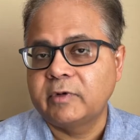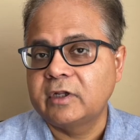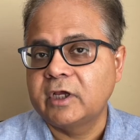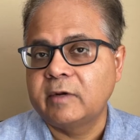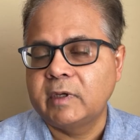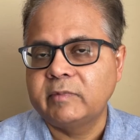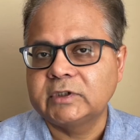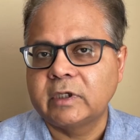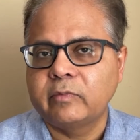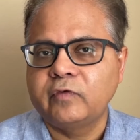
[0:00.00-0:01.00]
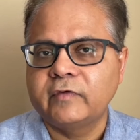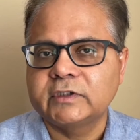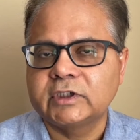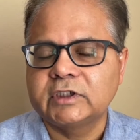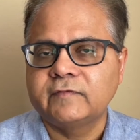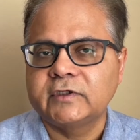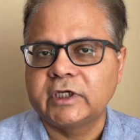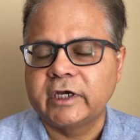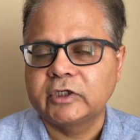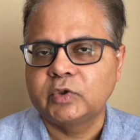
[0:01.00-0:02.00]
but there may be some universities which
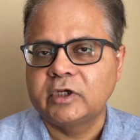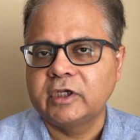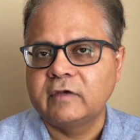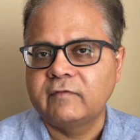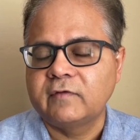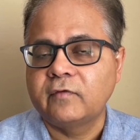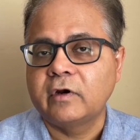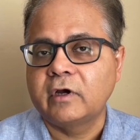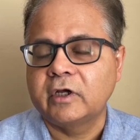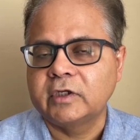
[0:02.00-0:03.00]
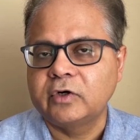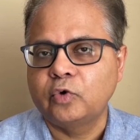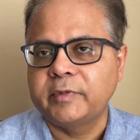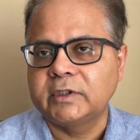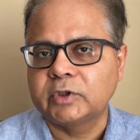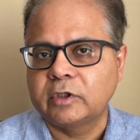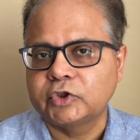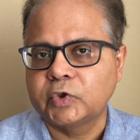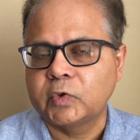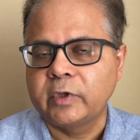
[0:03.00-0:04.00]
actually give it for other domains
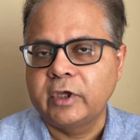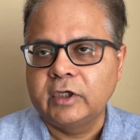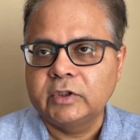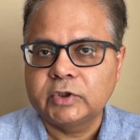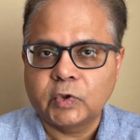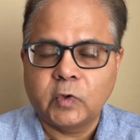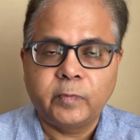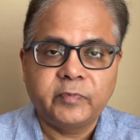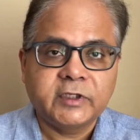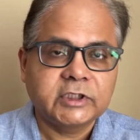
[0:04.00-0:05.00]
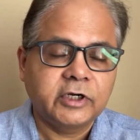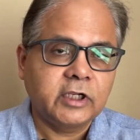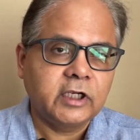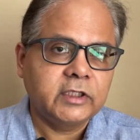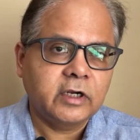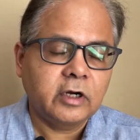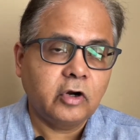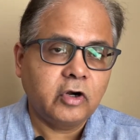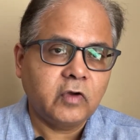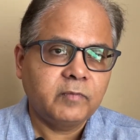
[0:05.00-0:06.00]
also. So certainly there are a
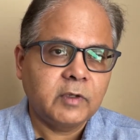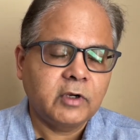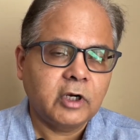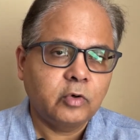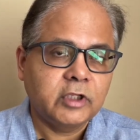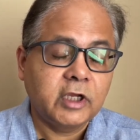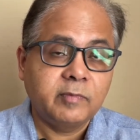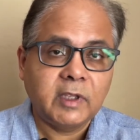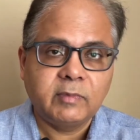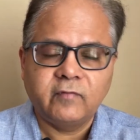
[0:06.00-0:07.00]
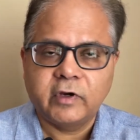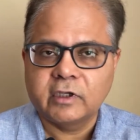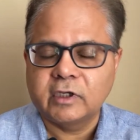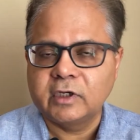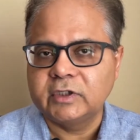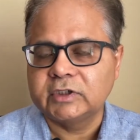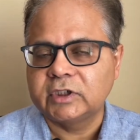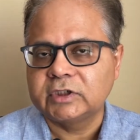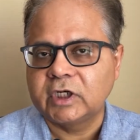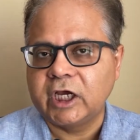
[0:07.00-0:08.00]
lot of people out there, maybe working in
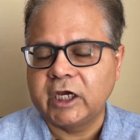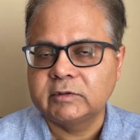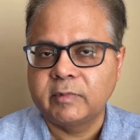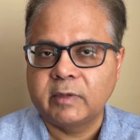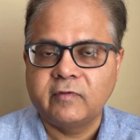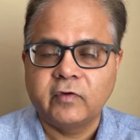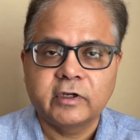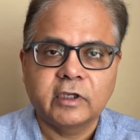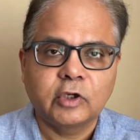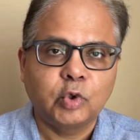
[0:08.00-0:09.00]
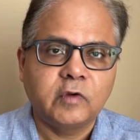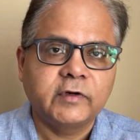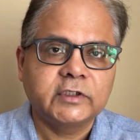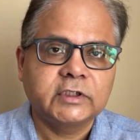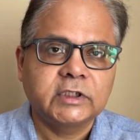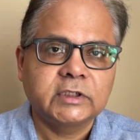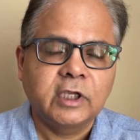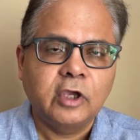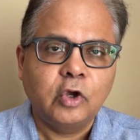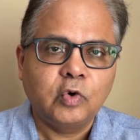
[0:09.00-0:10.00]
research labs, maybe working in universities,
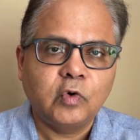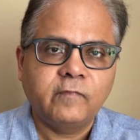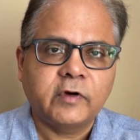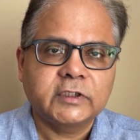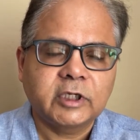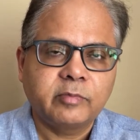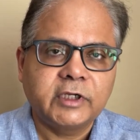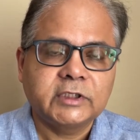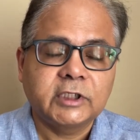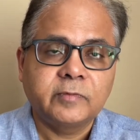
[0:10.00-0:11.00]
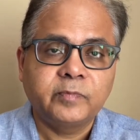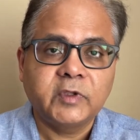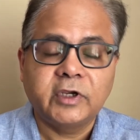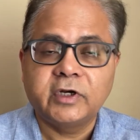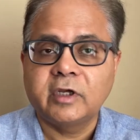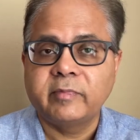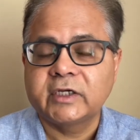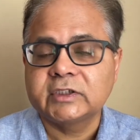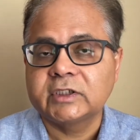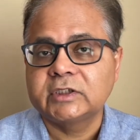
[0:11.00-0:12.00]
who for some reason did the
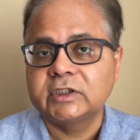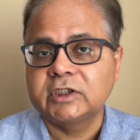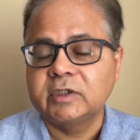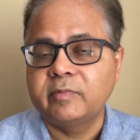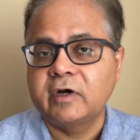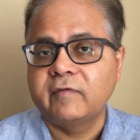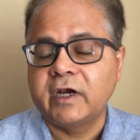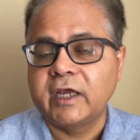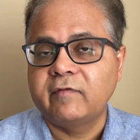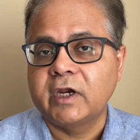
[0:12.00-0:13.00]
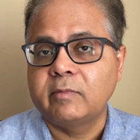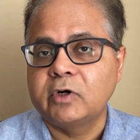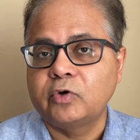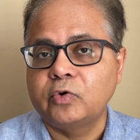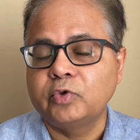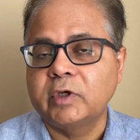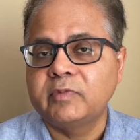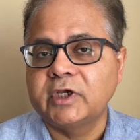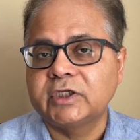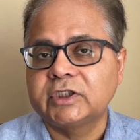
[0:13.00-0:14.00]
master's degree but were never able to do the
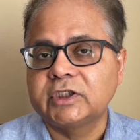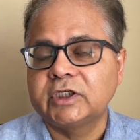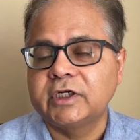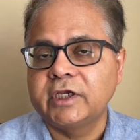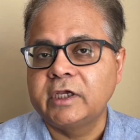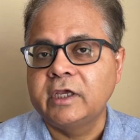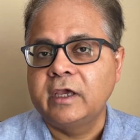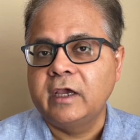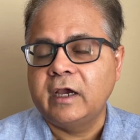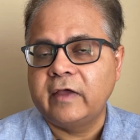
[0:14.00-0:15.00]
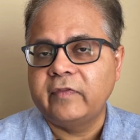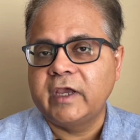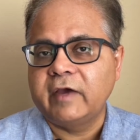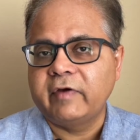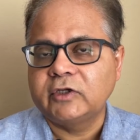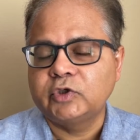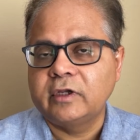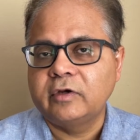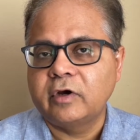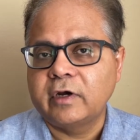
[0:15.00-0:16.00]
PhD degree. And they have
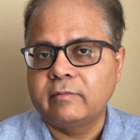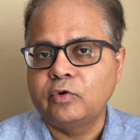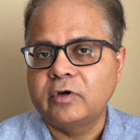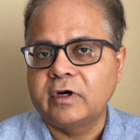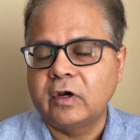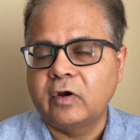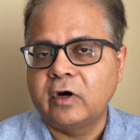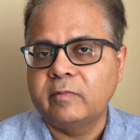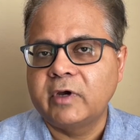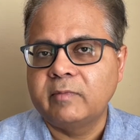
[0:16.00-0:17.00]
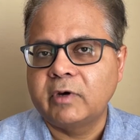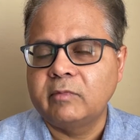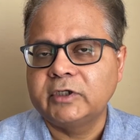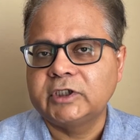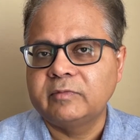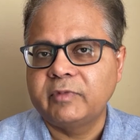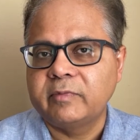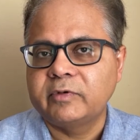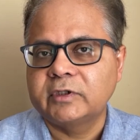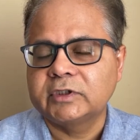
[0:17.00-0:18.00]
actually contributed a lot by publishing
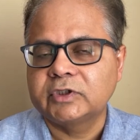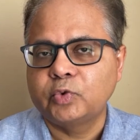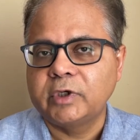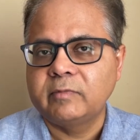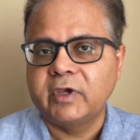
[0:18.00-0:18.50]
papers, doing